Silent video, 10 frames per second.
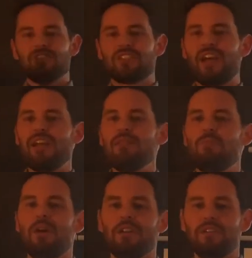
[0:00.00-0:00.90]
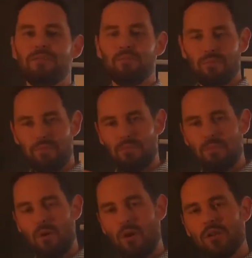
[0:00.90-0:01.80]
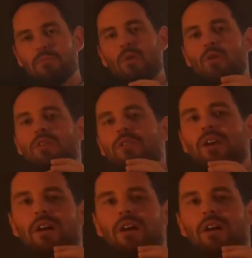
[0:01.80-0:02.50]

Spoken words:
a scale, but more